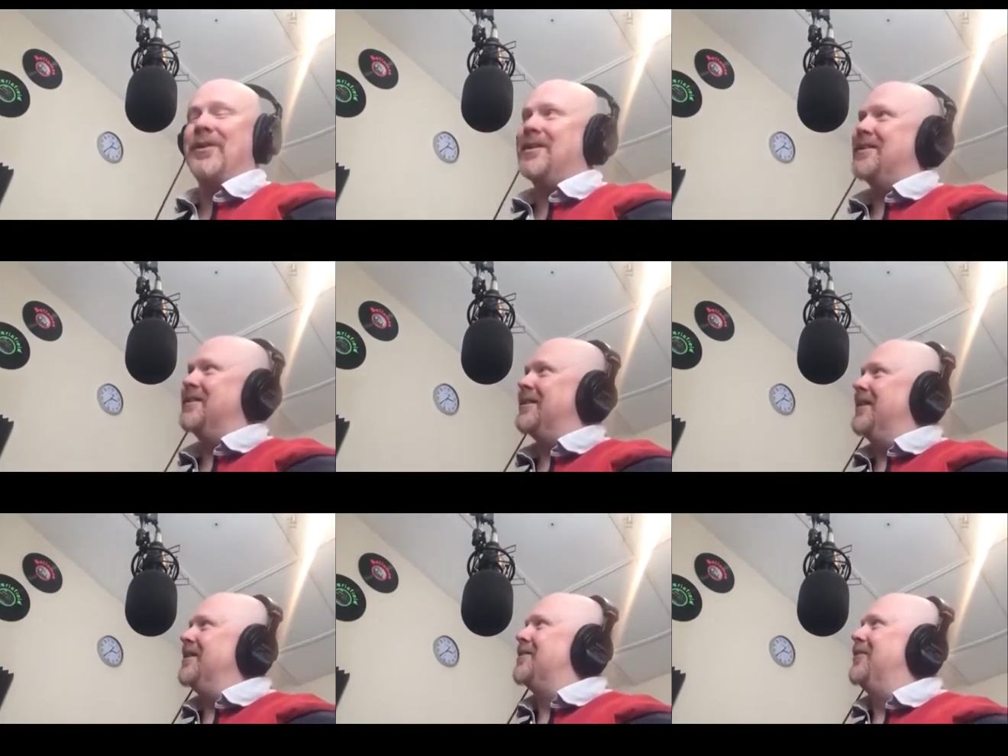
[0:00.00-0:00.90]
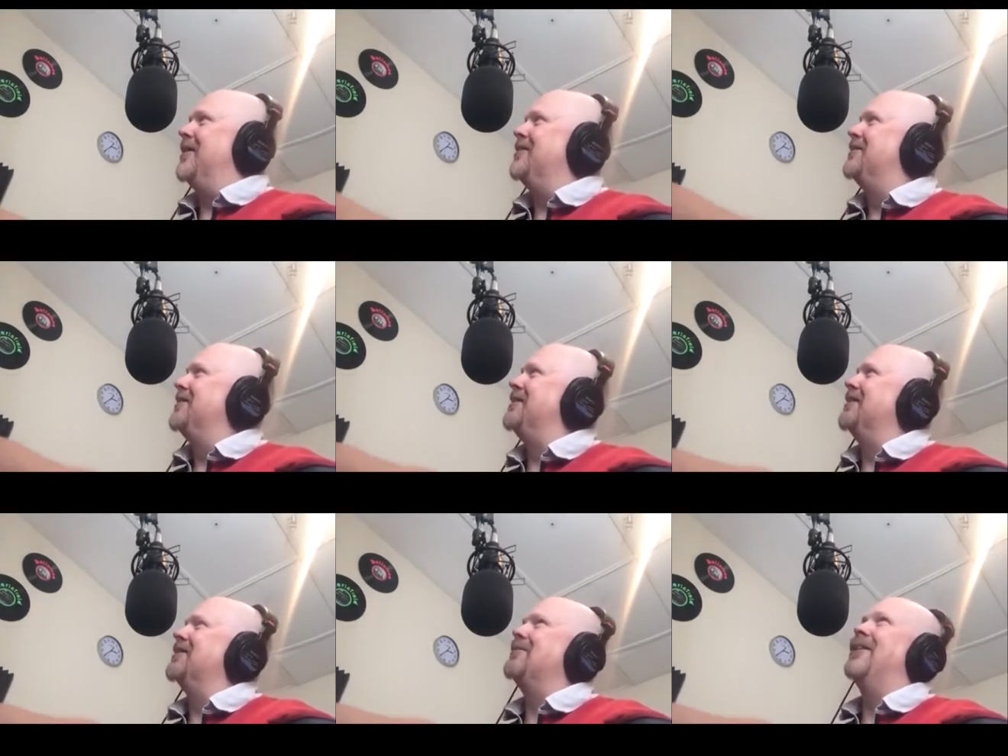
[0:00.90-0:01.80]
Biggs is quite
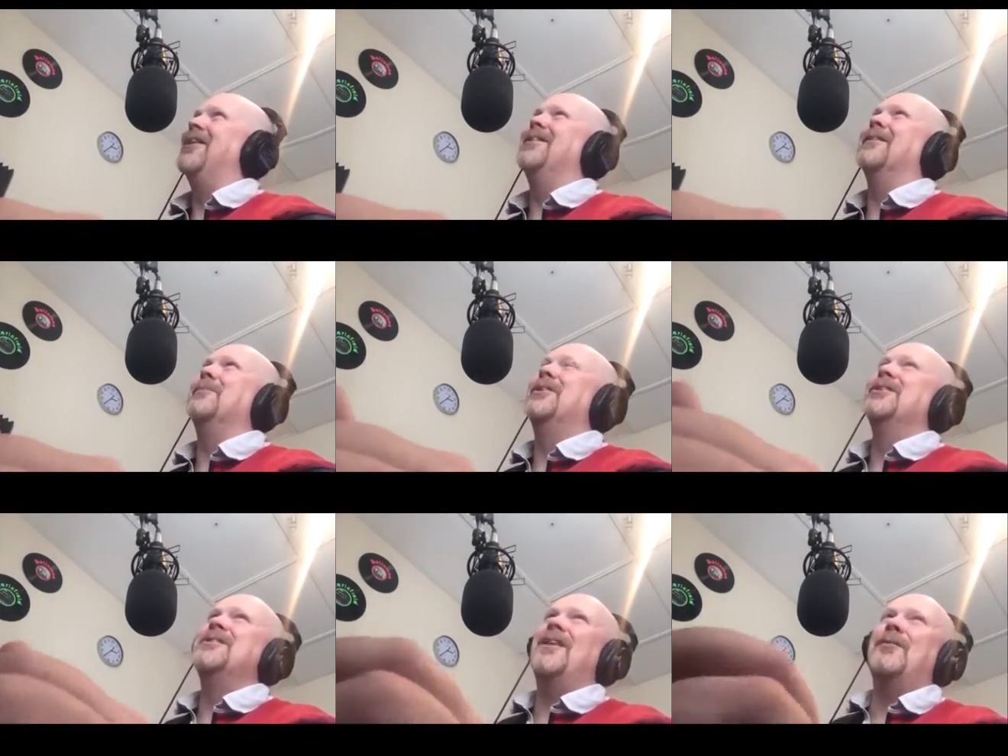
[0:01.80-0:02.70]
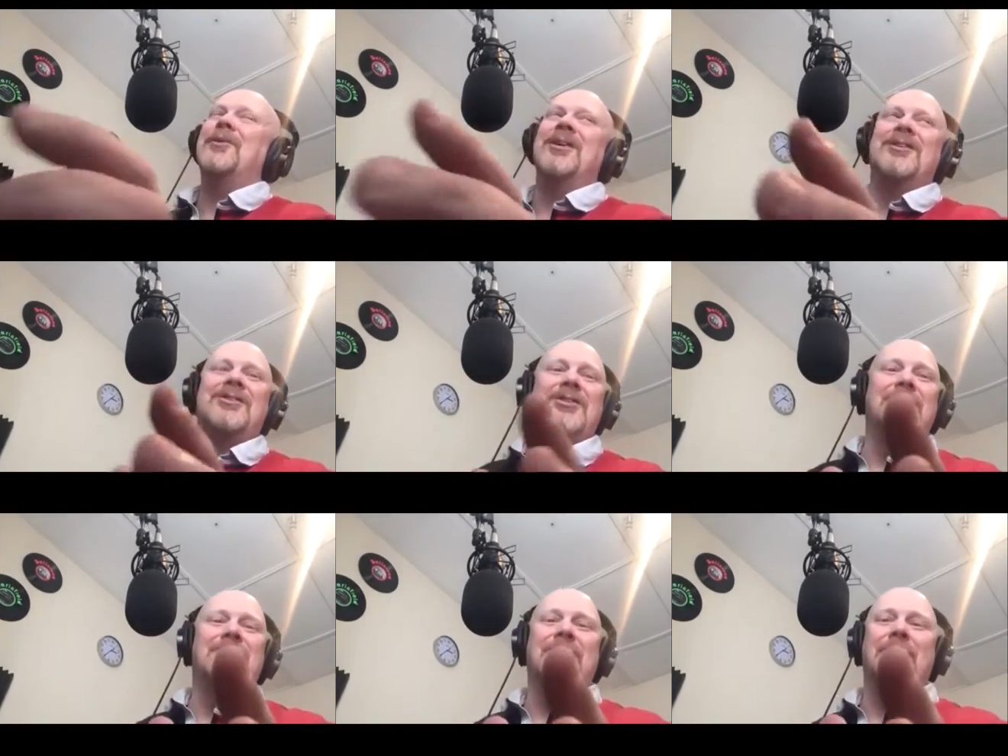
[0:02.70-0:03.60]
interesting as well, I think, because everybody
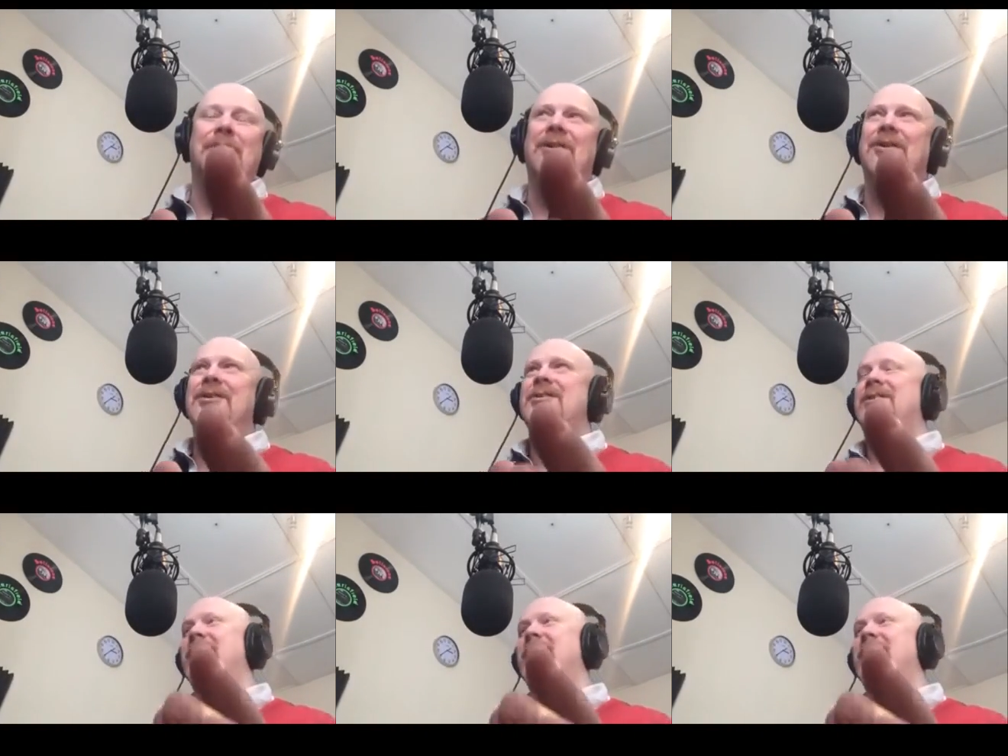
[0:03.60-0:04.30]
assumes that because